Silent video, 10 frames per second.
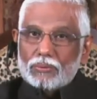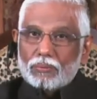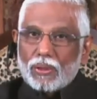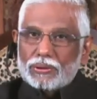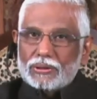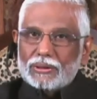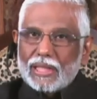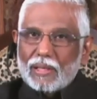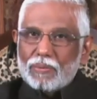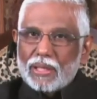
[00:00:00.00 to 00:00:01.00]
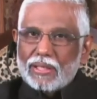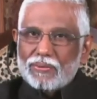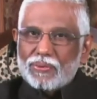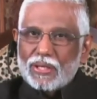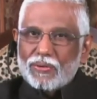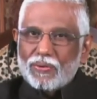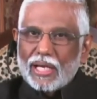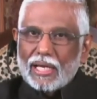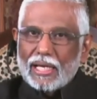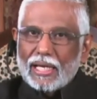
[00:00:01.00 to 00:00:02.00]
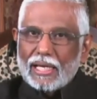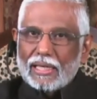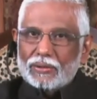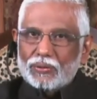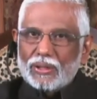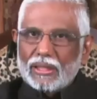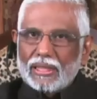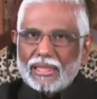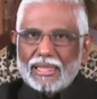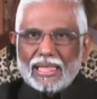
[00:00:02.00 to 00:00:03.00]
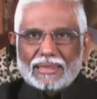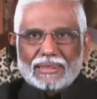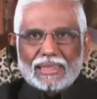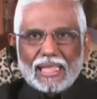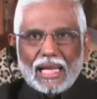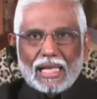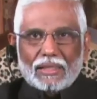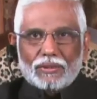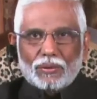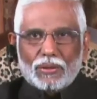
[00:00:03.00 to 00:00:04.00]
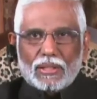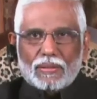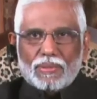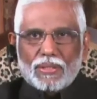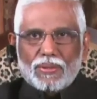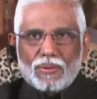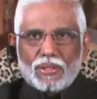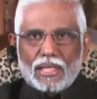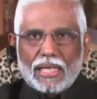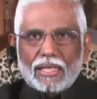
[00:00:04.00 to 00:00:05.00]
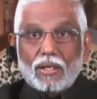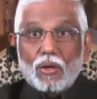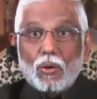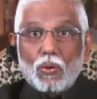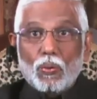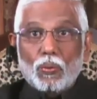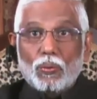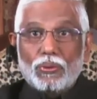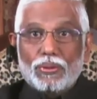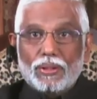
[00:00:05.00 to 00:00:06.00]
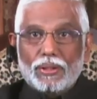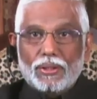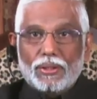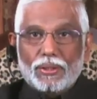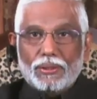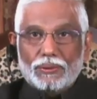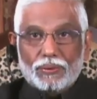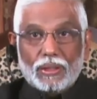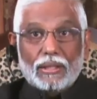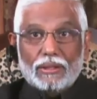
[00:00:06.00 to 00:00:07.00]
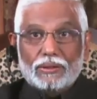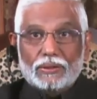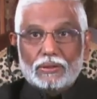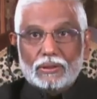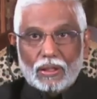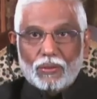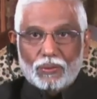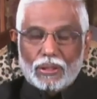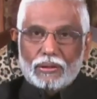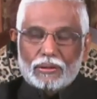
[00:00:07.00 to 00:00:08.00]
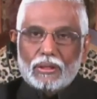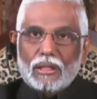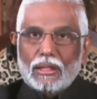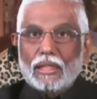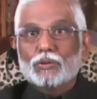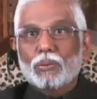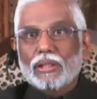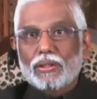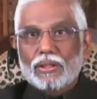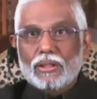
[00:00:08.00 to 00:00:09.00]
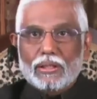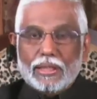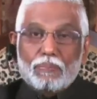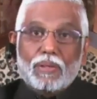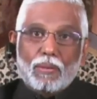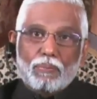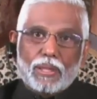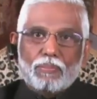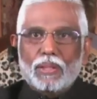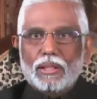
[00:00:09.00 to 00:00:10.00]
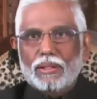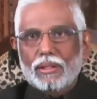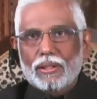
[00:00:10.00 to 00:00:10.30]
process time in a different way so that it doesn't age, so that we don't get old. So that is, you know, that is my deep commitment.